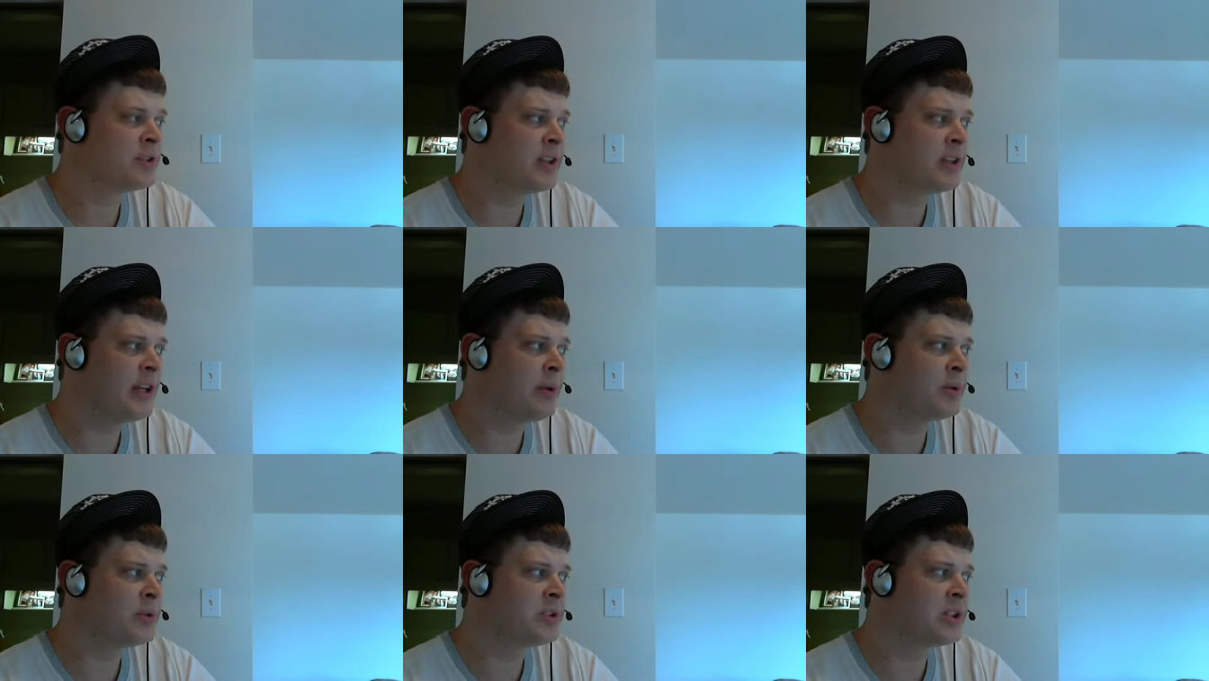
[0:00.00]

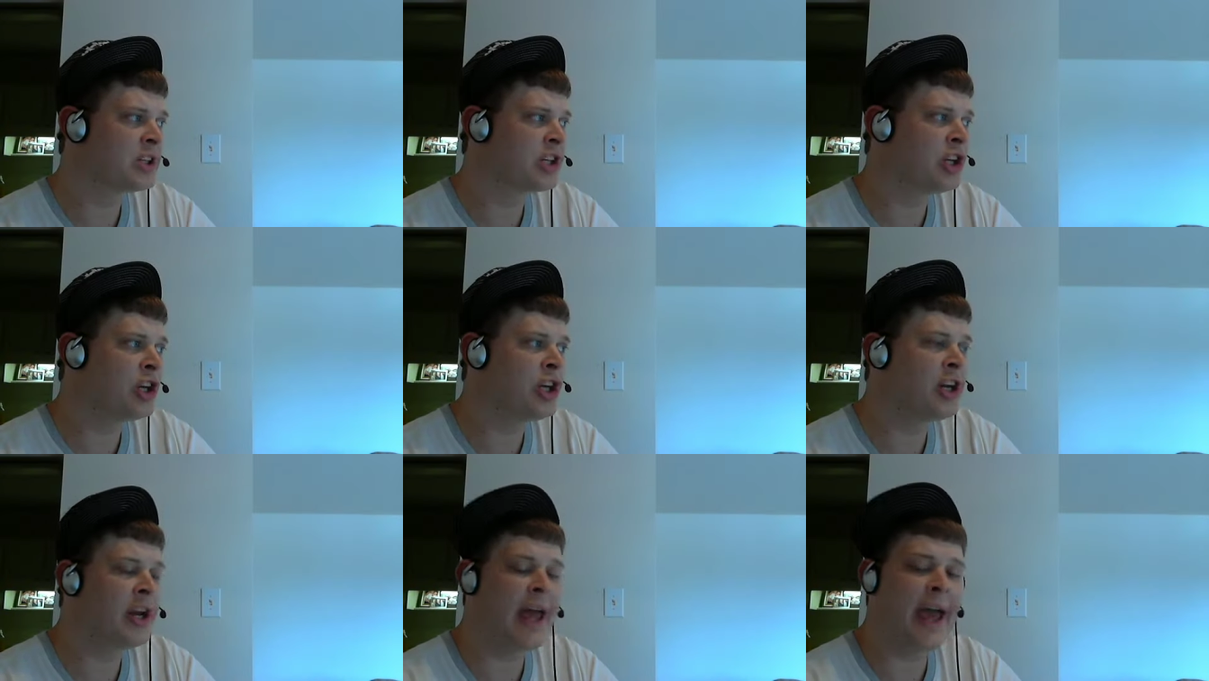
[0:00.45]
it was a
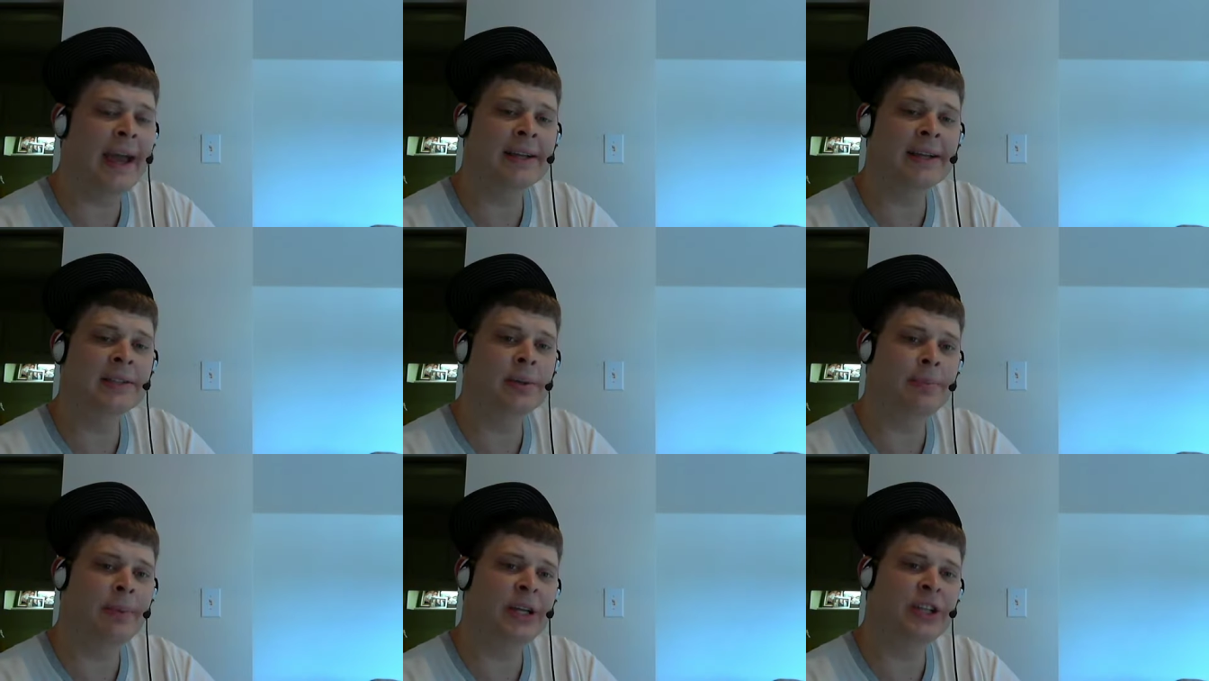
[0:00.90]
good
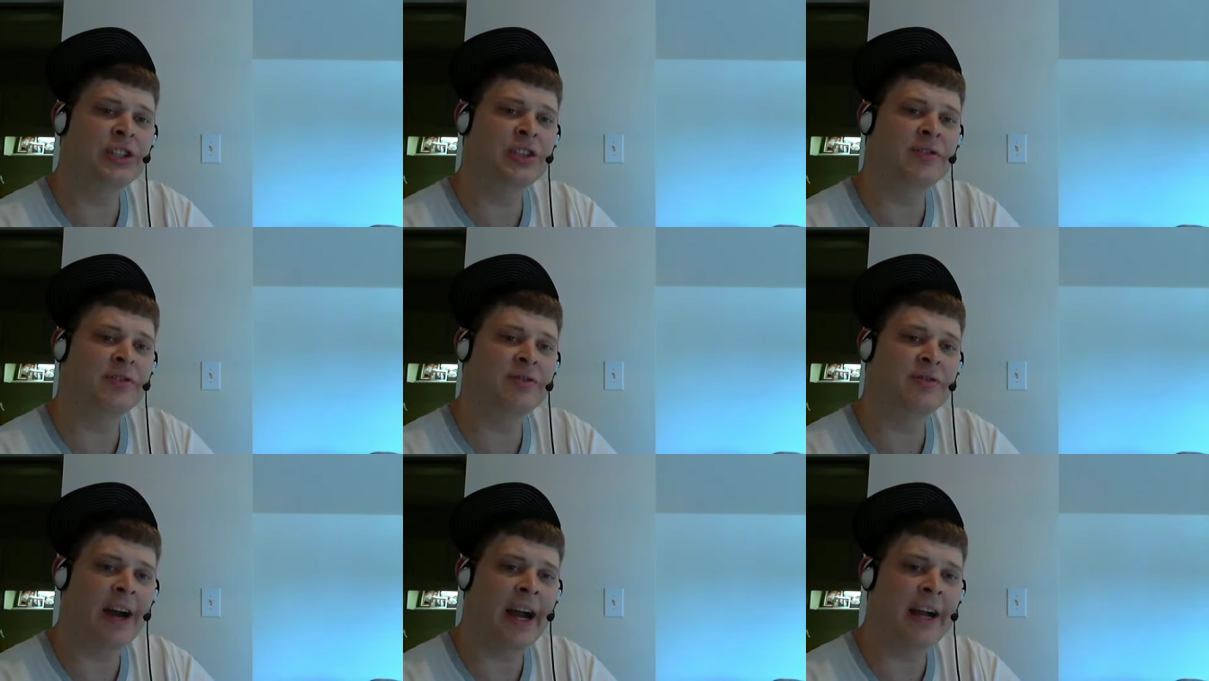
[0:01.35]

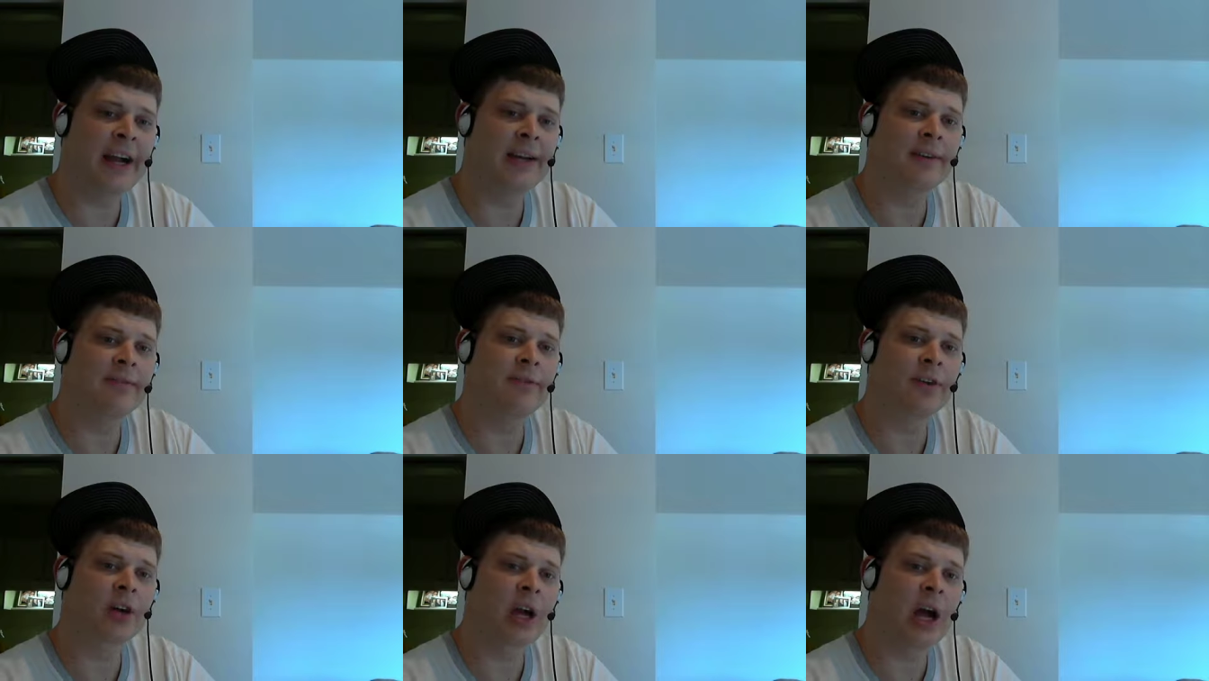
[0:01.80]
exhibition fight
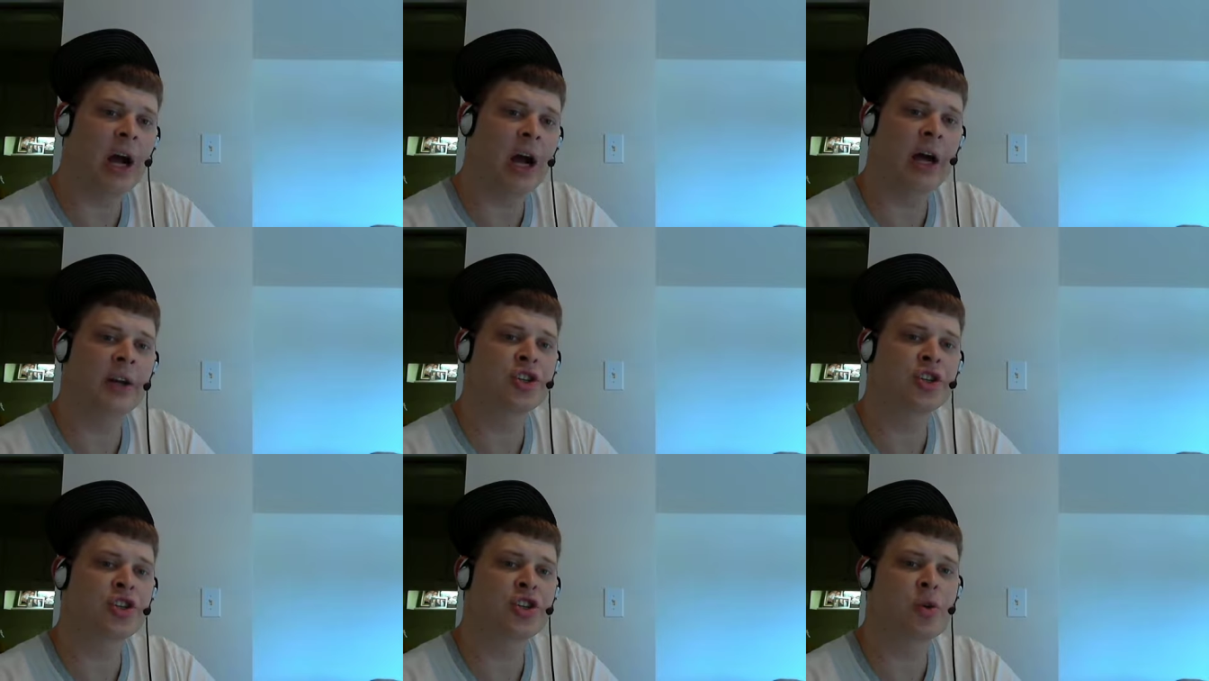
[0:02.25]
for
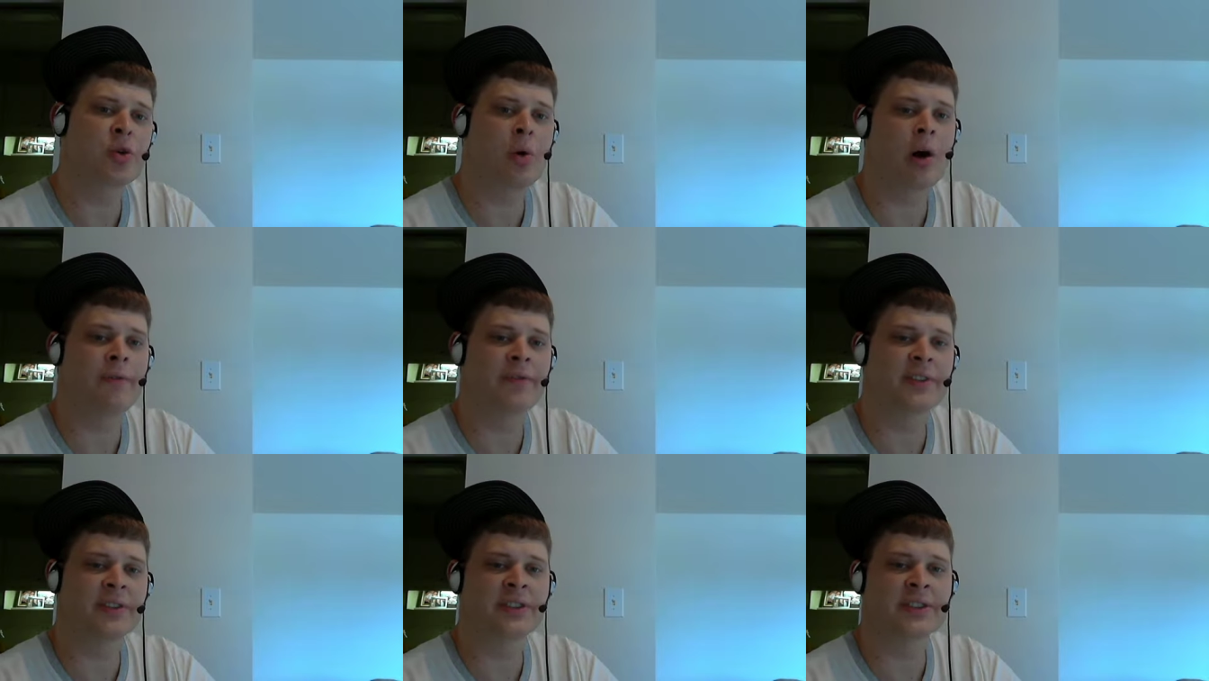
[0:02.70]
Khan to show
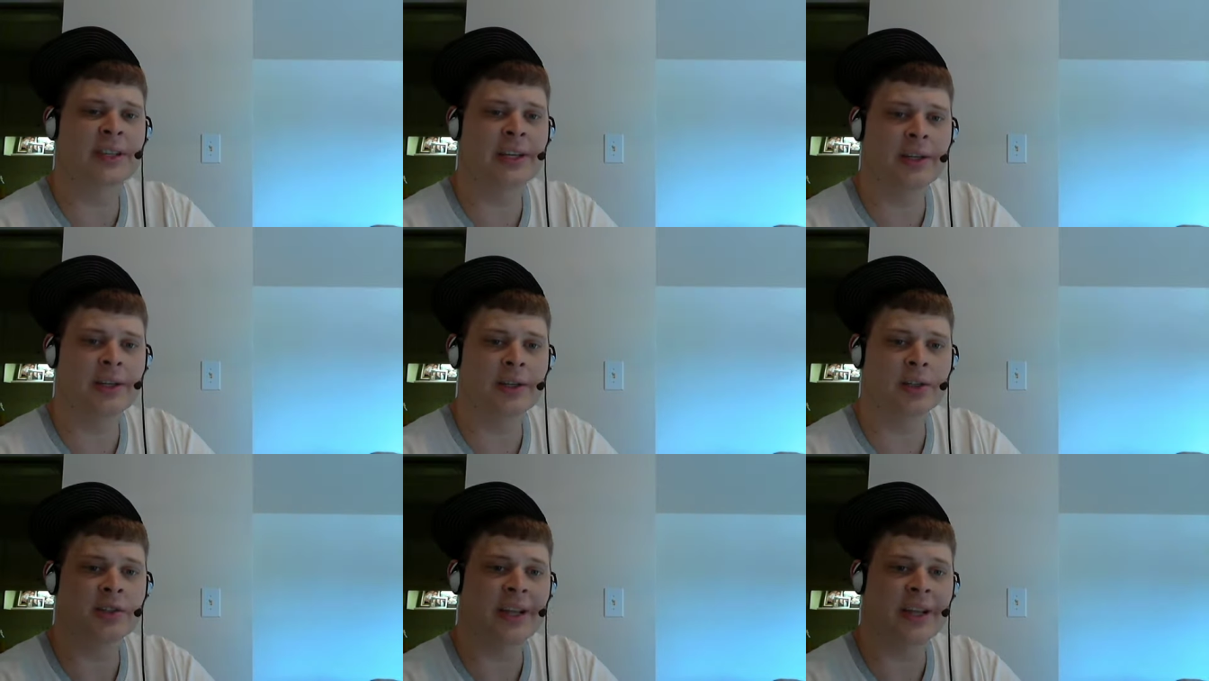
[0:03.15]
off the
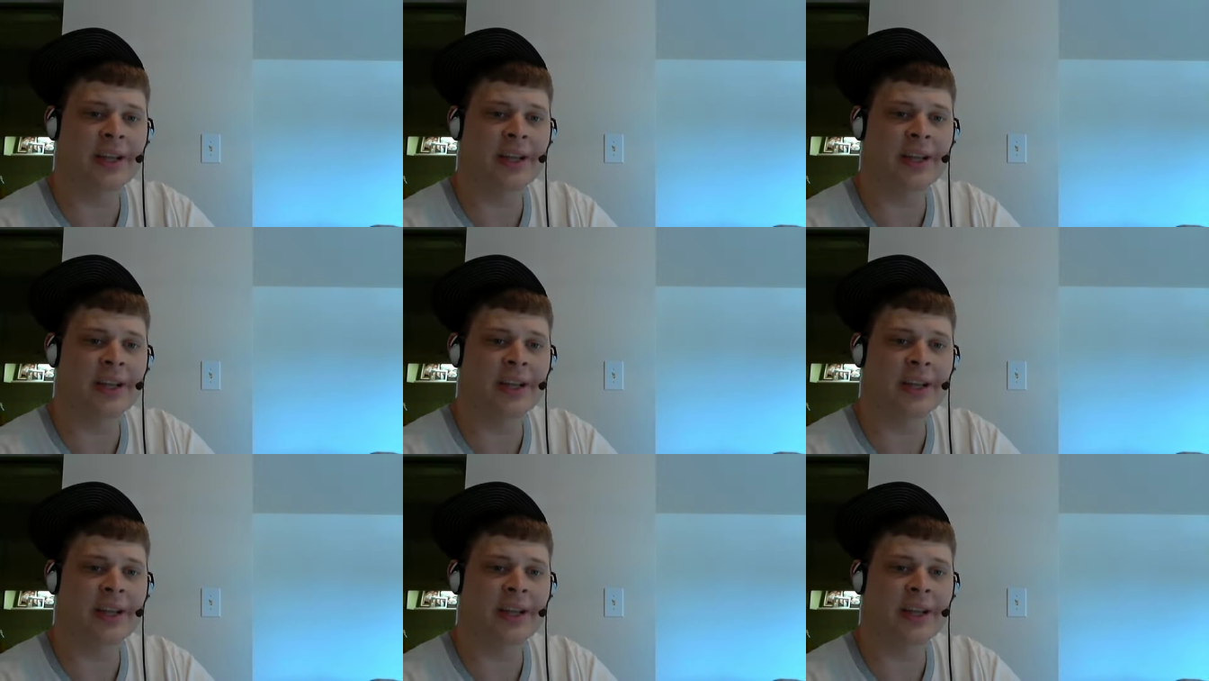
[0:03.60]
skills.